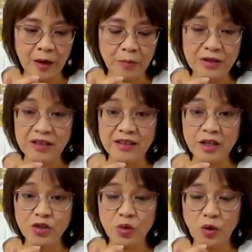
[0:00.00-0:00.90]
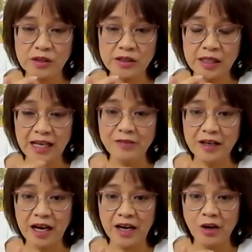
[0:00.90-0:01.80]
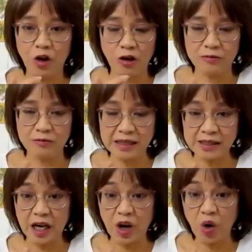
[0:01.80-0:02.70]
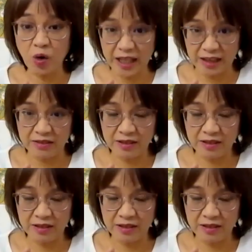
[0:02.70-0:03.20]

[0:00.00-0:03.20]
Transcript: presentation was the life and art of Master Ao Honan,